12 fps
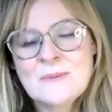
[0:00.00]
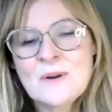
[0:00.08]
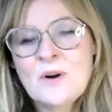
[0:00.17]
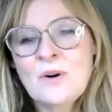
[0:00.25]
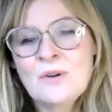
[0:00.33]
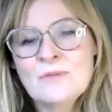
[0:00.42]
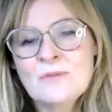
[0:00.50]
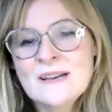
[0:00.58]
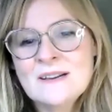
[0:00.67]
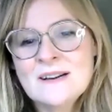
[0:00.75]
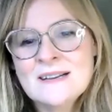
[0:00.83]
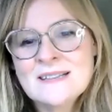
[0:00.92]
we all
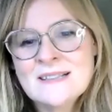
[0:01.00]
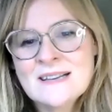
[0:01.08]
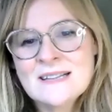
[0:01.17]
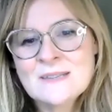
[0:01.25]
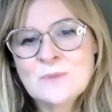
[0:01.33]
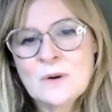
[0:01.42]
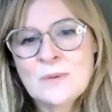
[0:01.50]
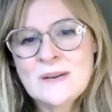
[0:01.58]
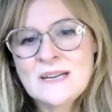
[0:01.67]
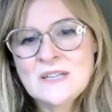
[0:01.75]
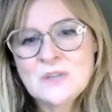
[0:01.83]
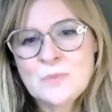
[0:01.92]
realize that that's where we
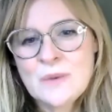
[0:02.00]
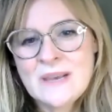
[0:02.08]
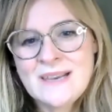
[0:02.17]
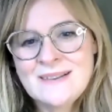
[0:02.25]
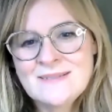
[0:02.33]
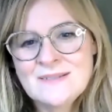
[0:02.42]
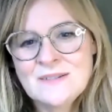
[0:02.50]
need to be.